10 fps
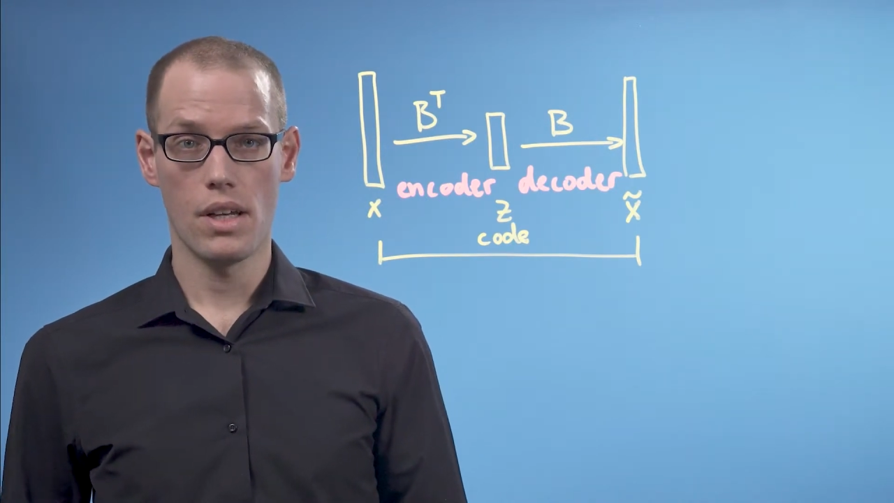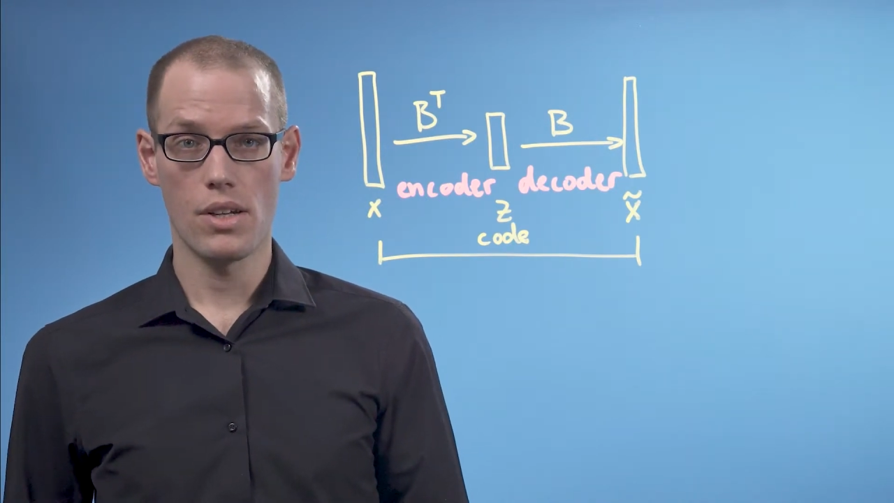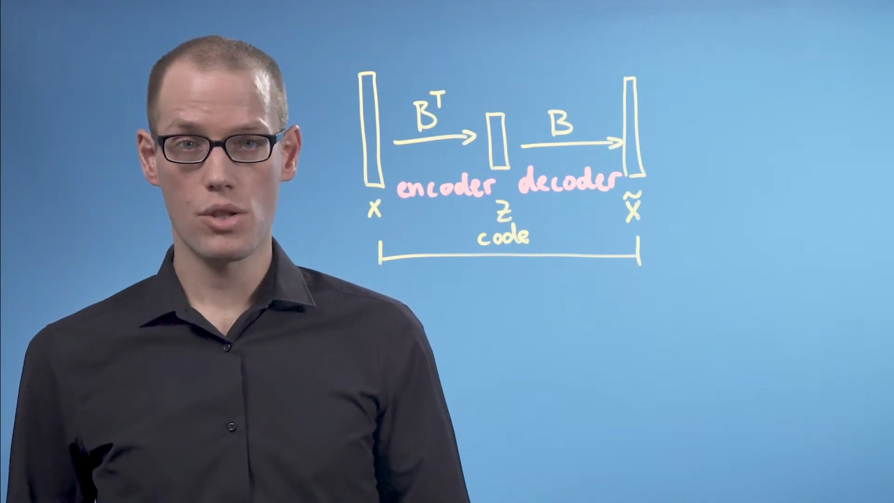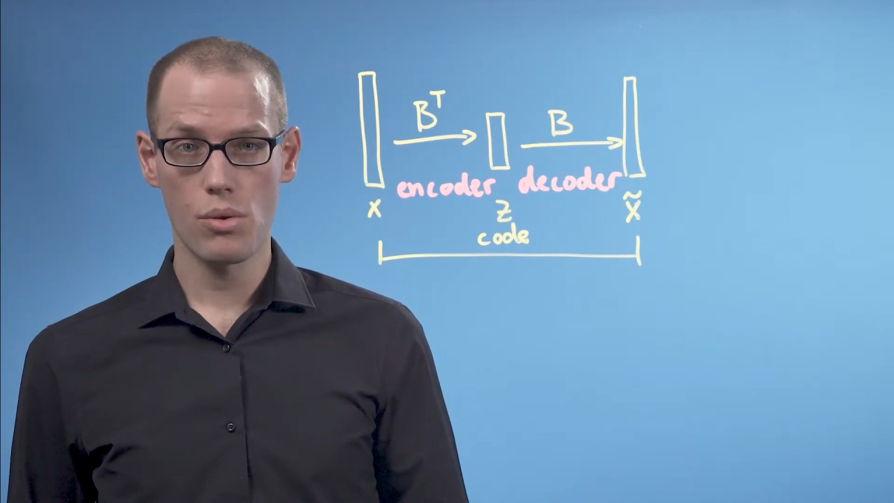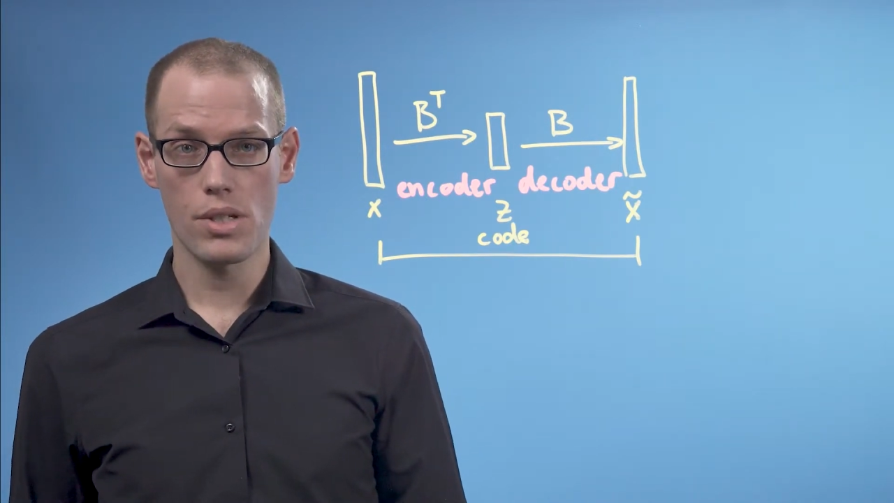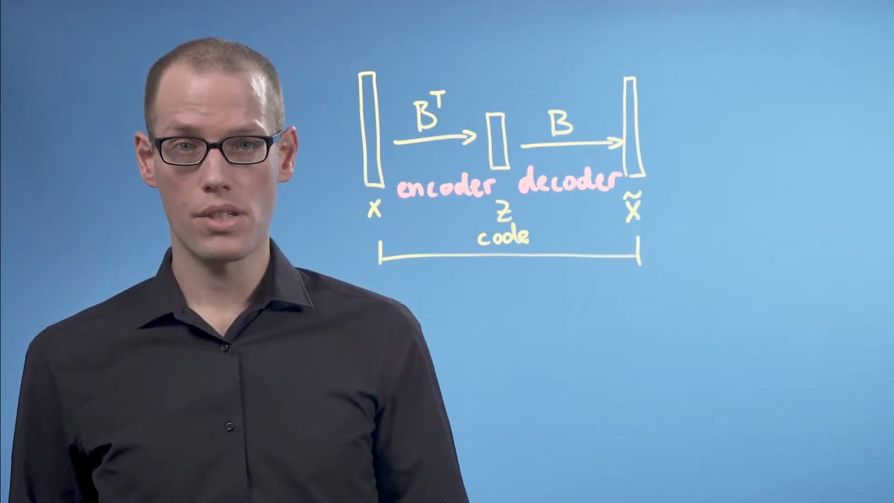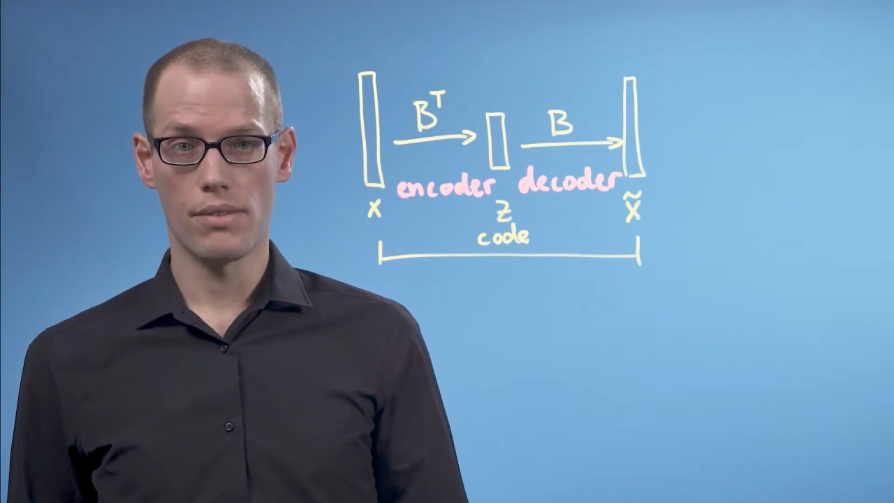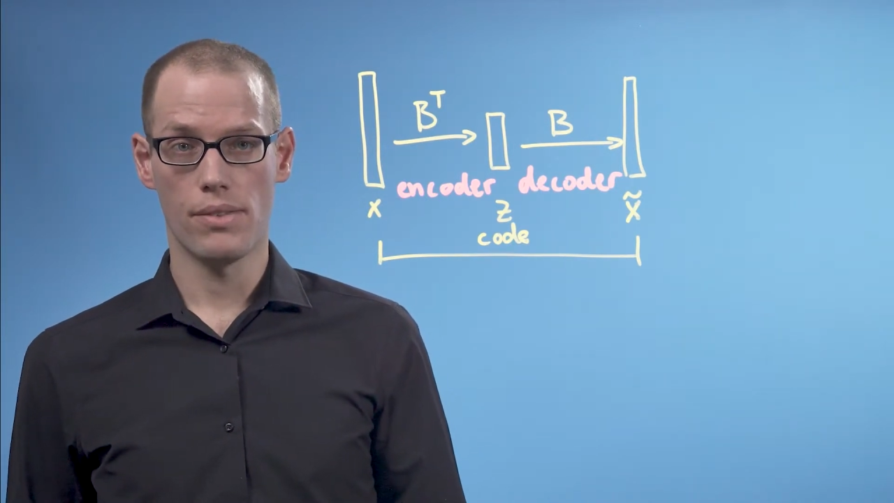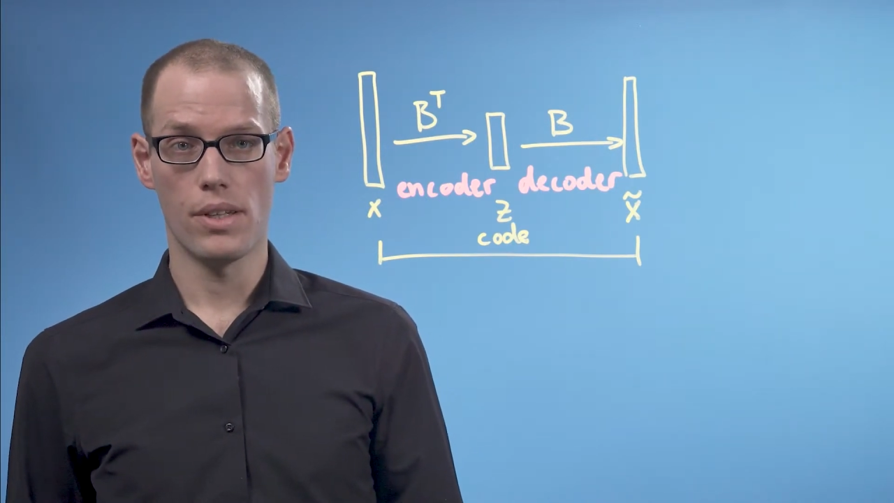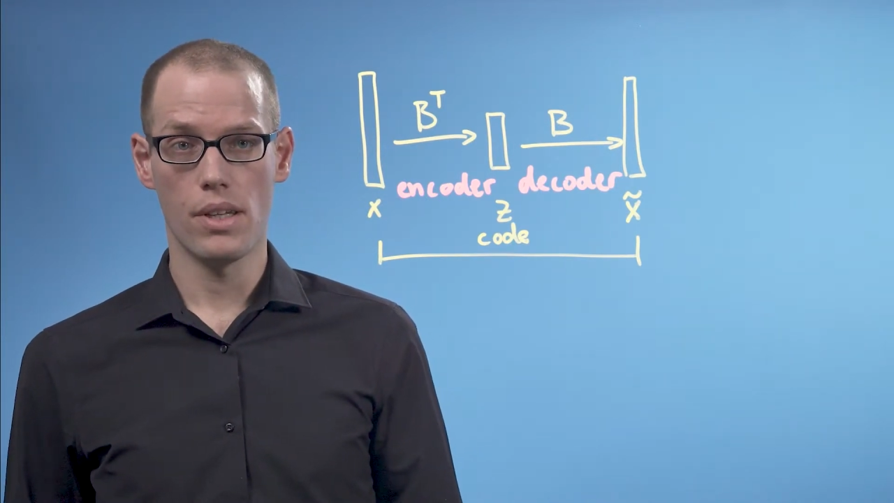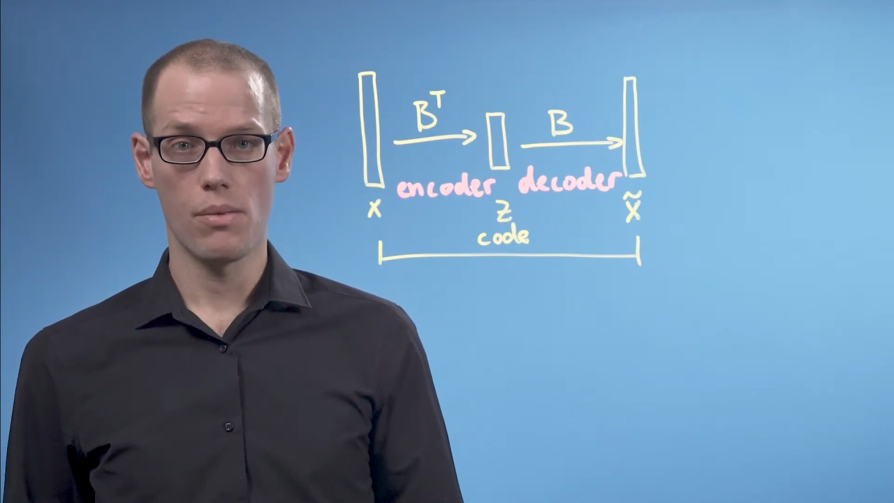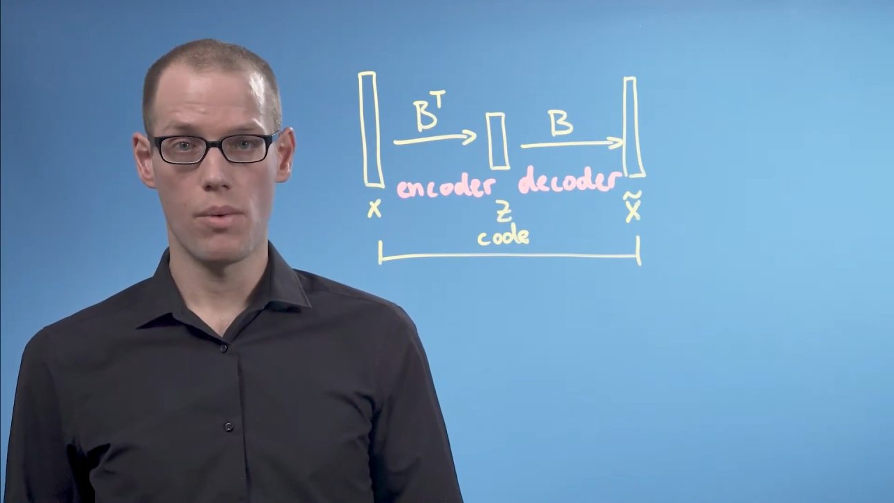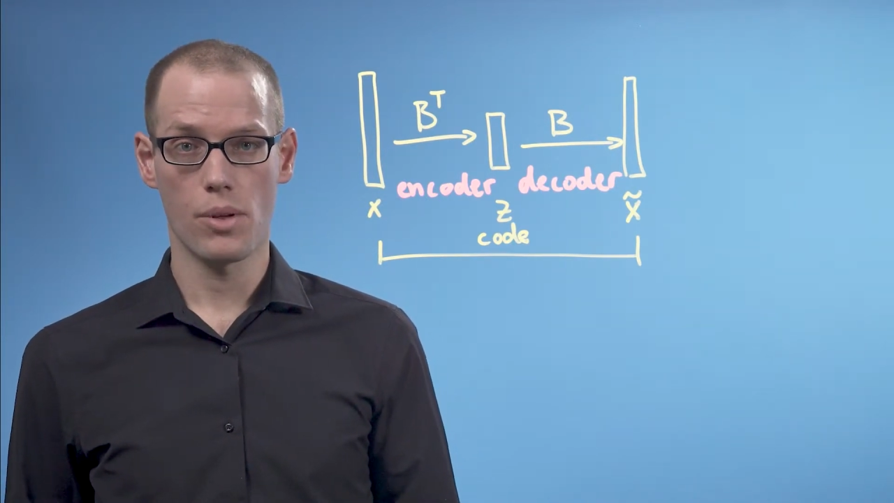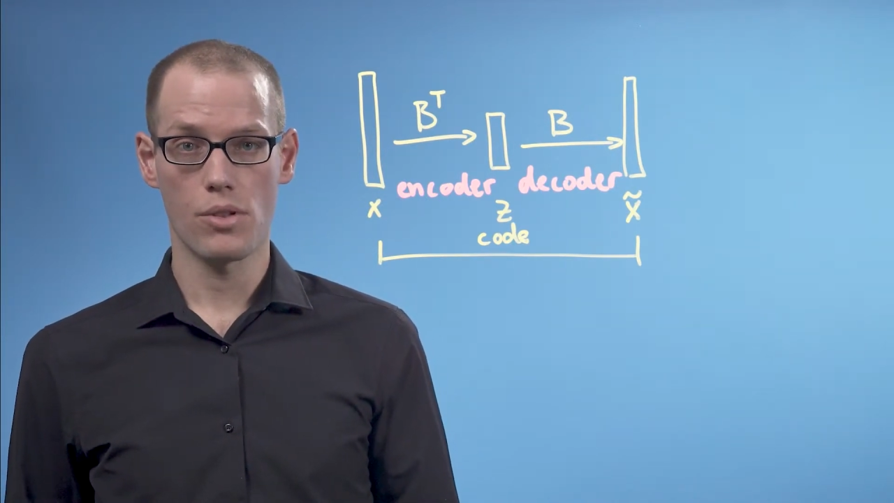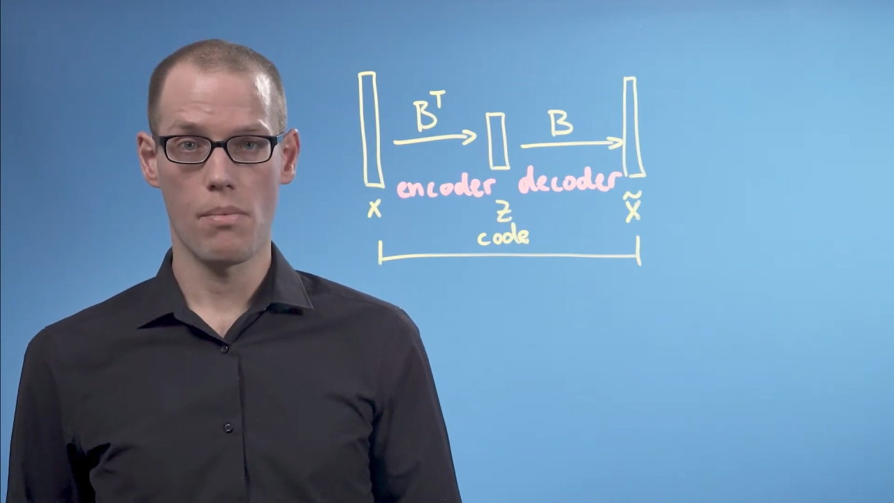Intuitively, we
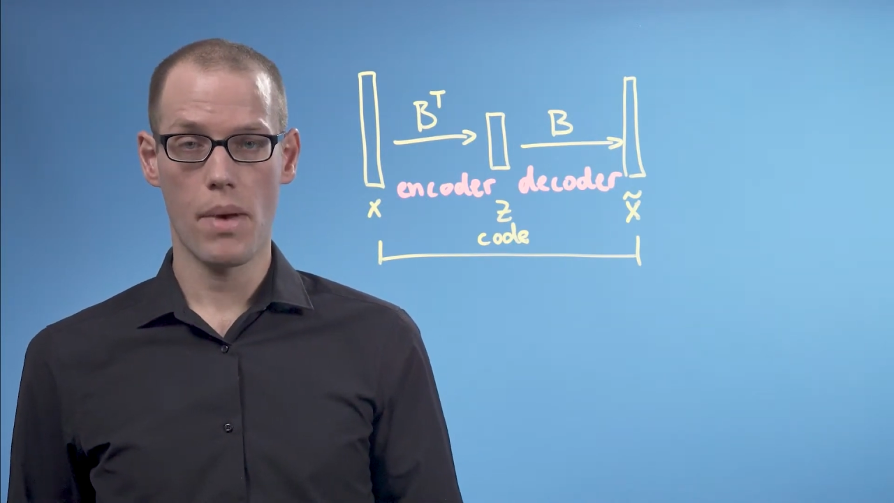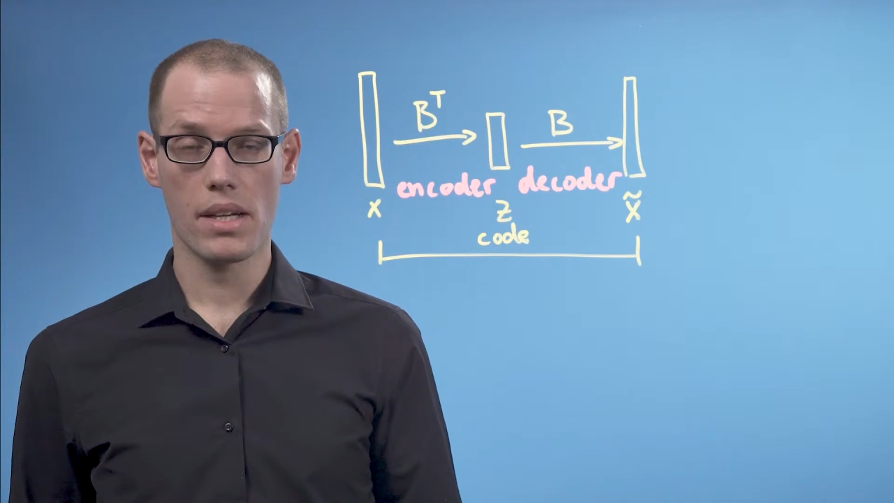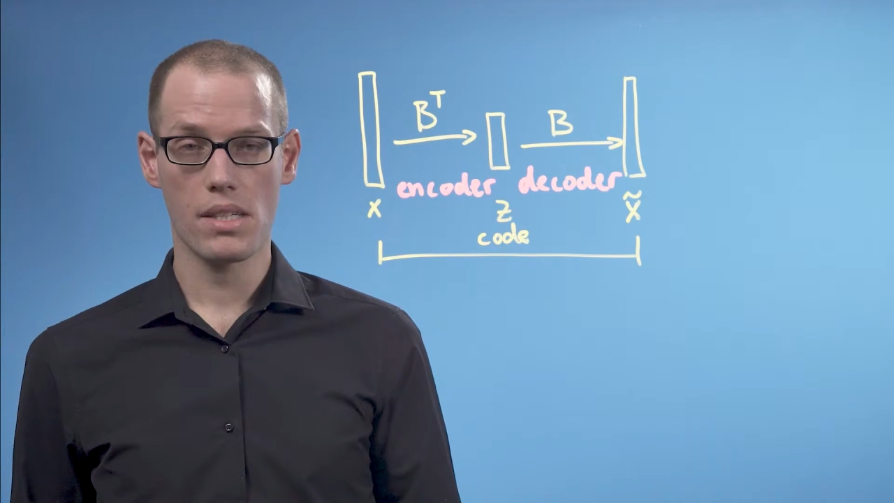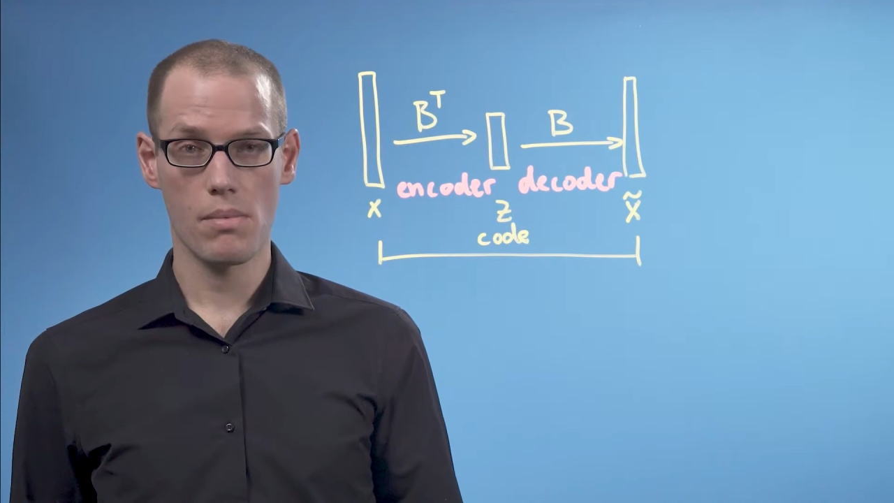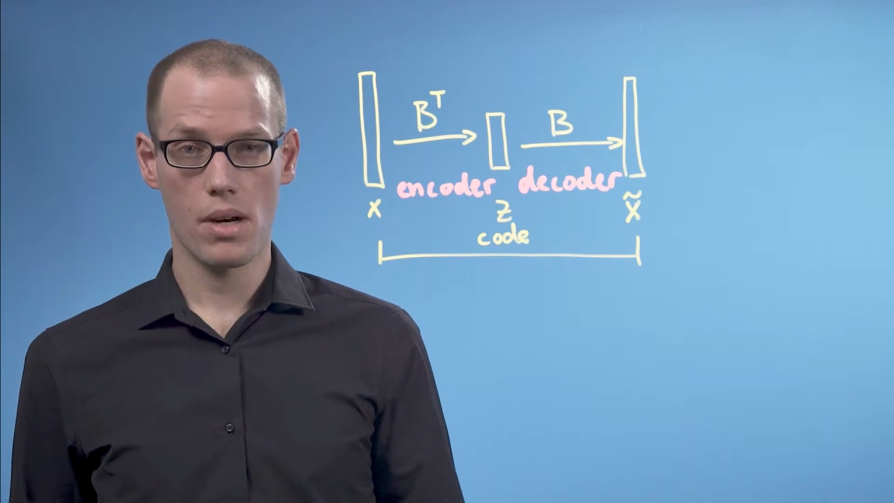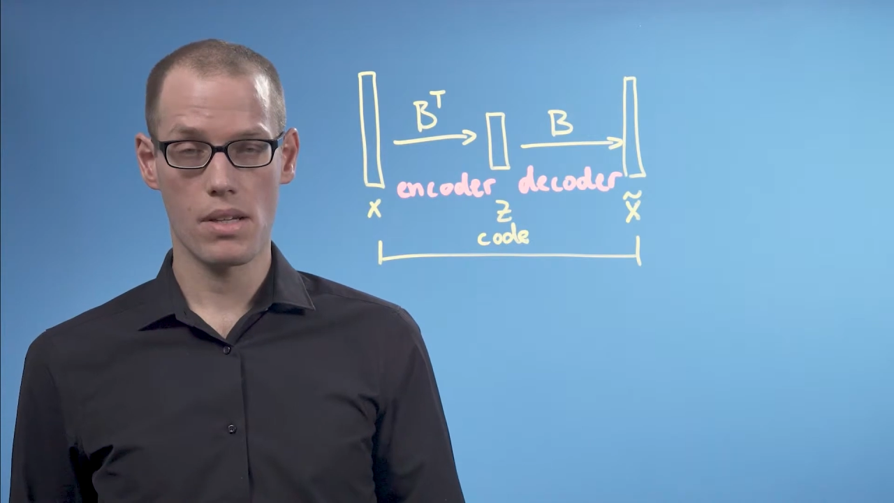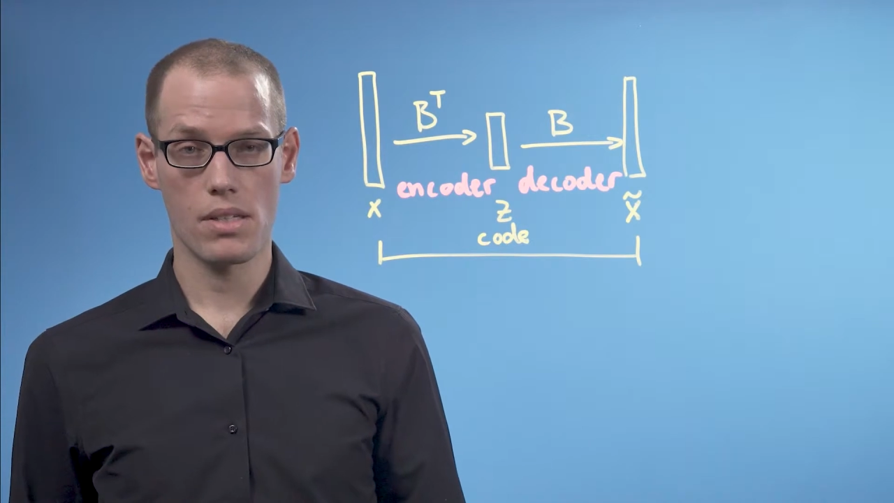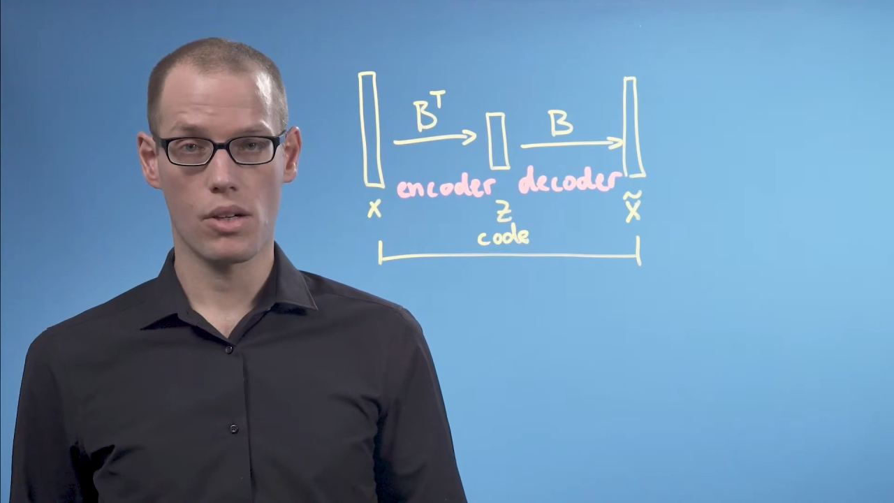want to maximize the